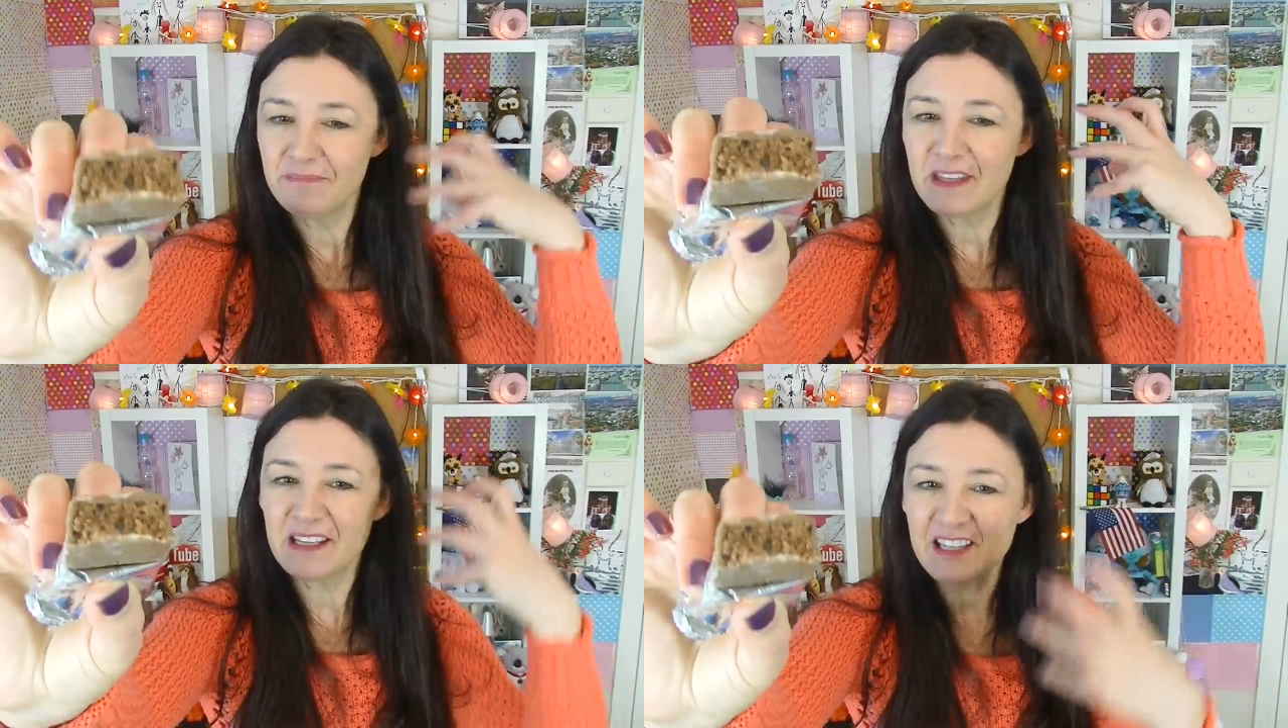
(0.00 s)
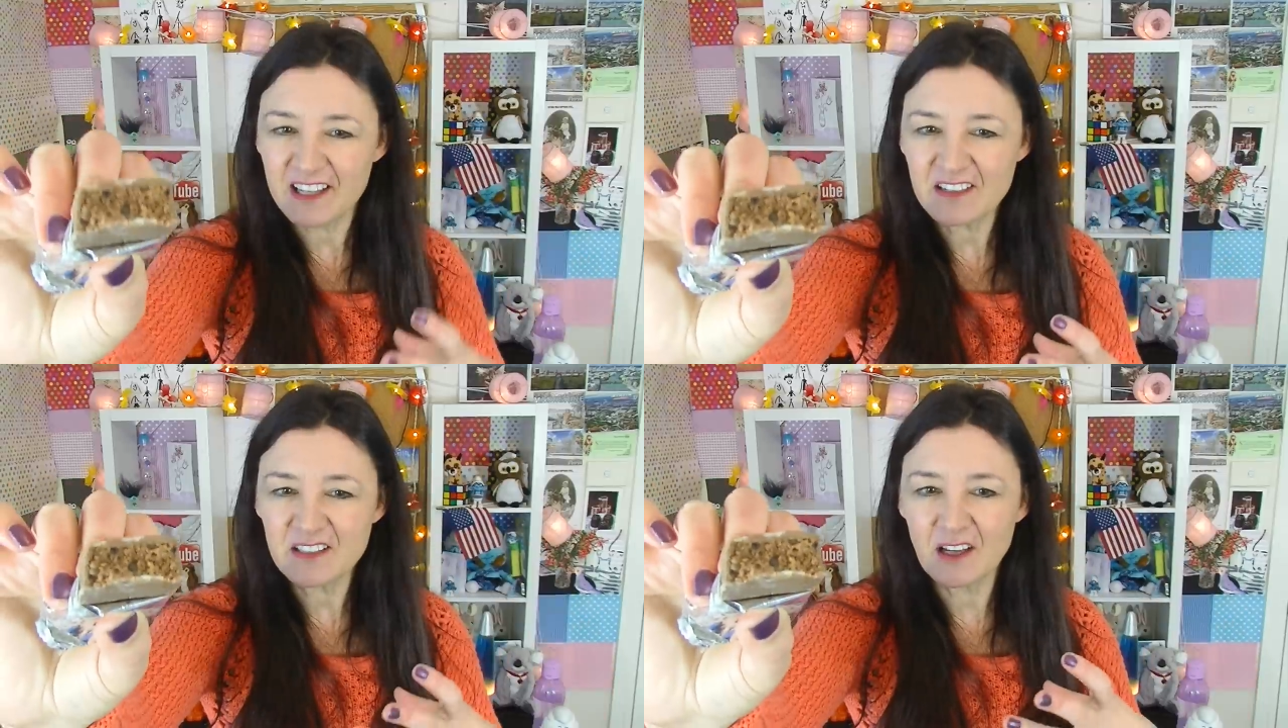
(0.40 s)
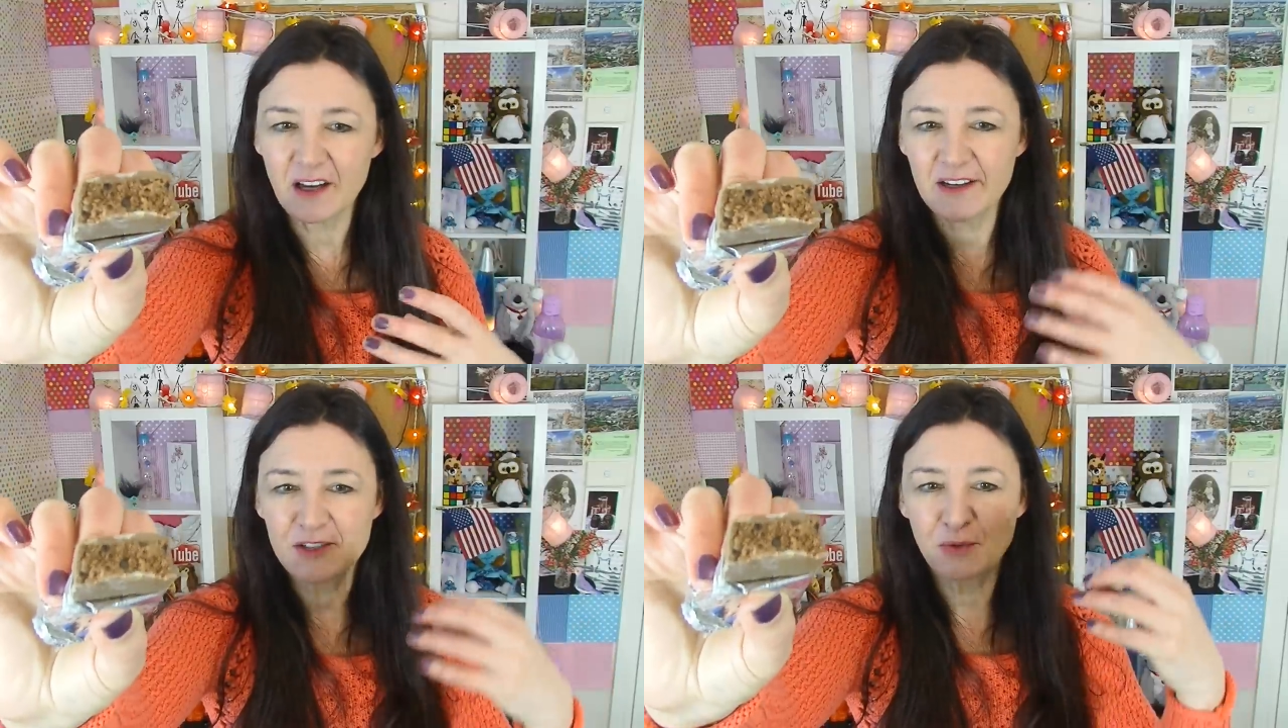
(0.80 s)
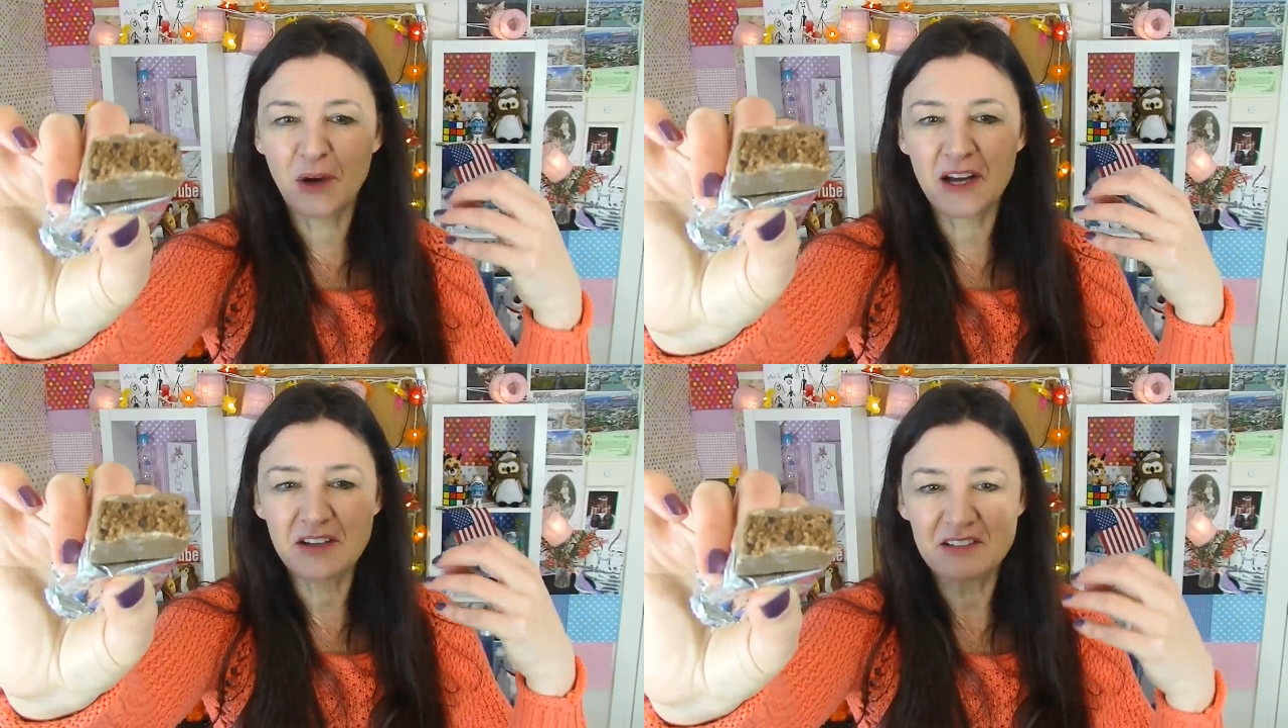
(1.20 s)
Then the inside is
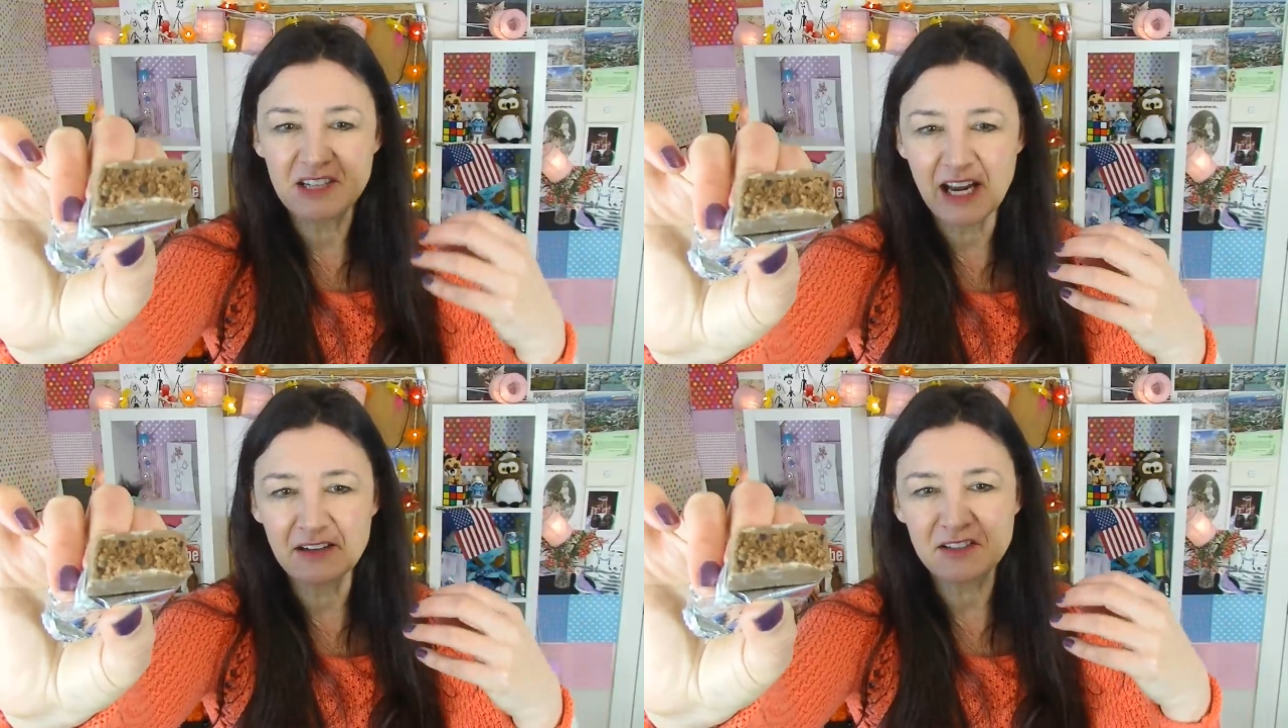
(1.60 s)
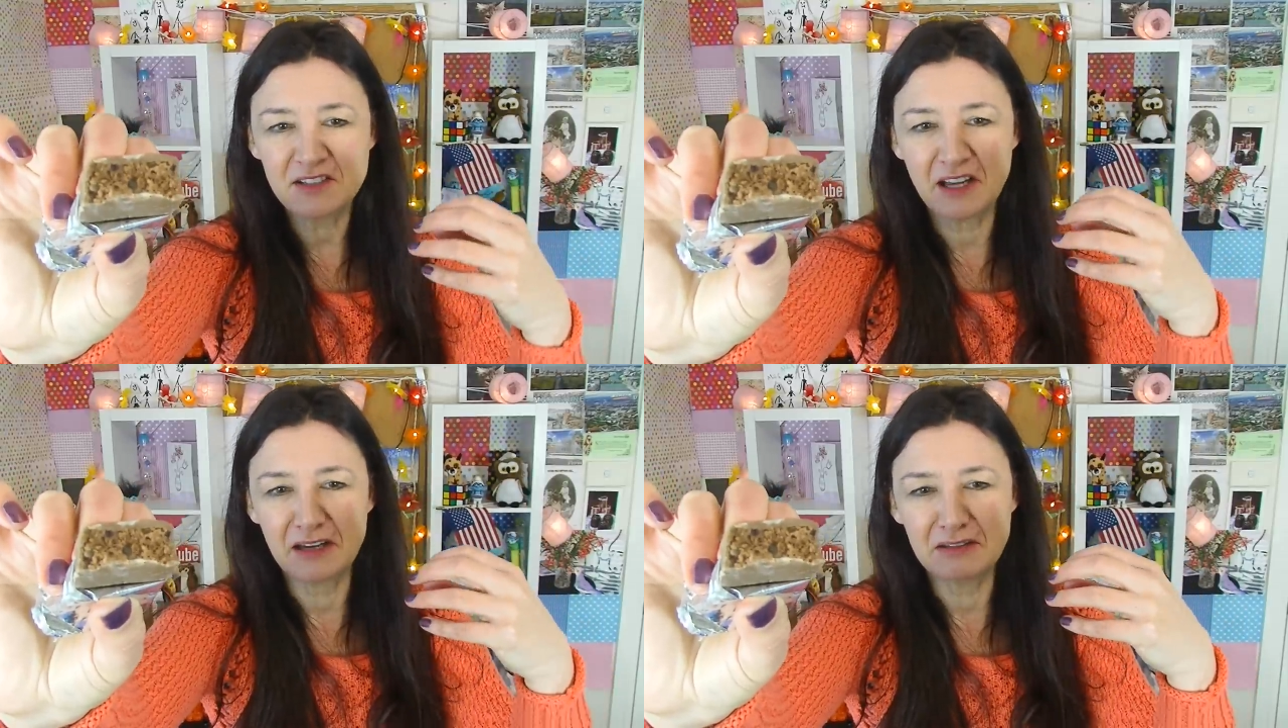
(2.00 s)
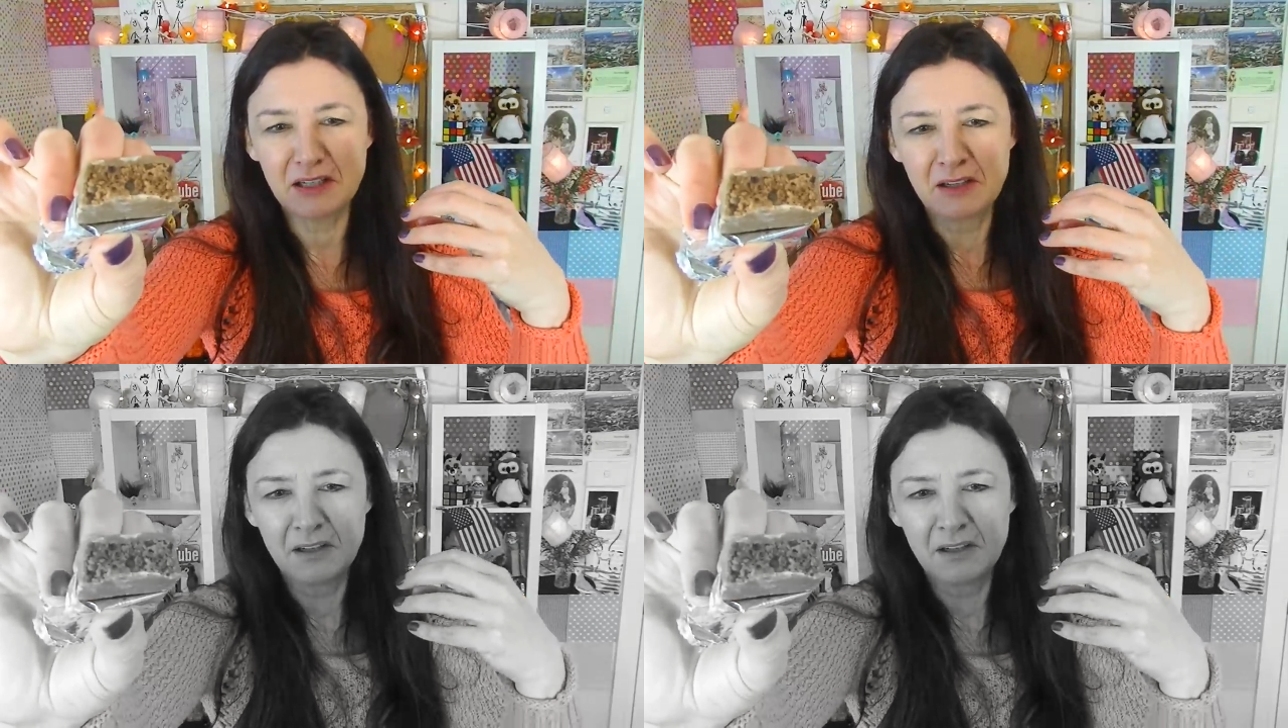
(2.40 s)
quite dense and